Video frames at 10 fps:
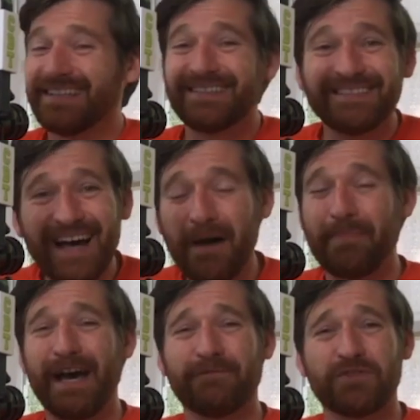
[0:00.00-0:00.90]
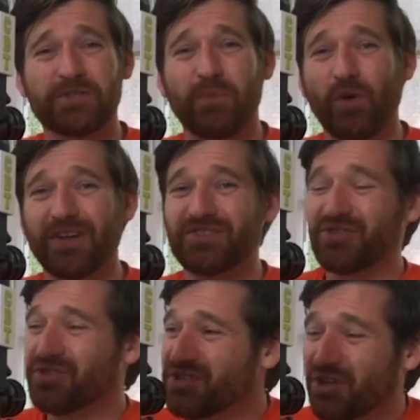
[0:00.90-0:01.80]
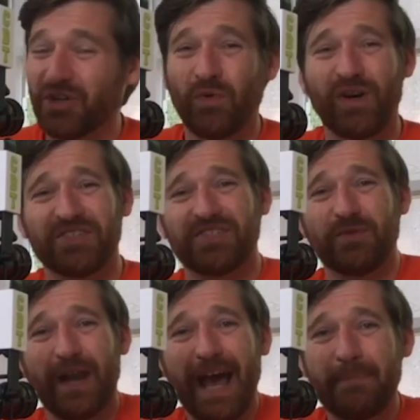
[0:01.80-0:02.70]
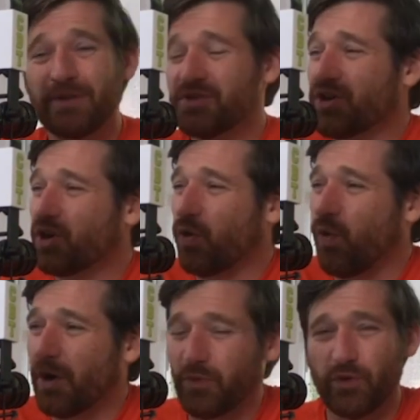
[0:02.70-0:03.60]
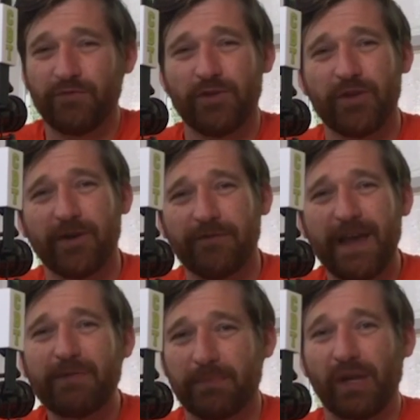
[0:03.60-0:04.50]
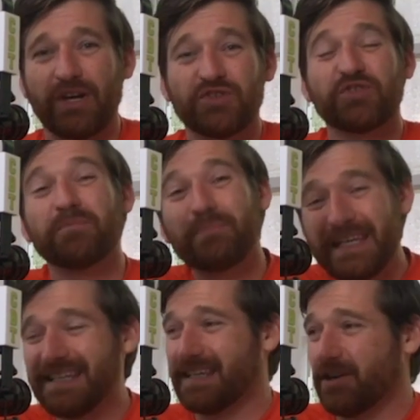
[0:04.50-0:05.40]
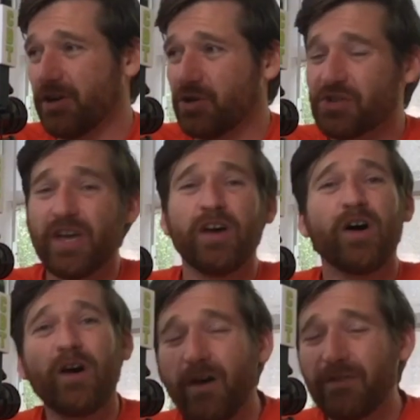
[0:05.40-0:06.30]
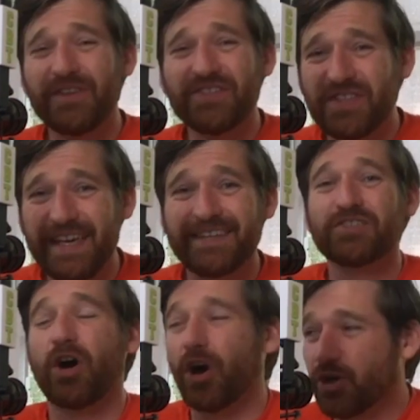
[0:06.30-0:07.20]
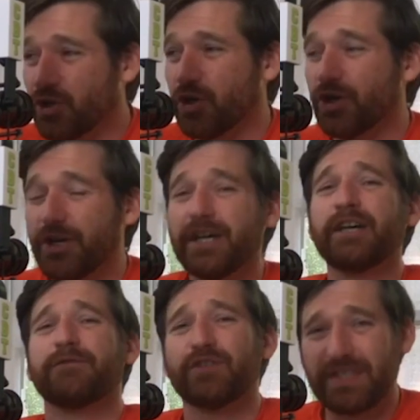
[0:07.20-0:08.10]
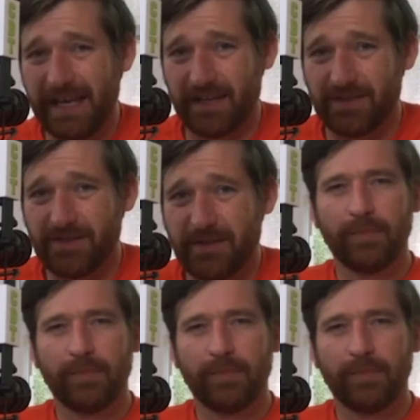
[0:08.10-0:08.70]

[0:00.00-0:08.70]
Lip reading: Not bad for the sport because they're still going to want to see what happens. They're going to want to root for their favorite players to beat Kyrgios. All of these things are good for tennis.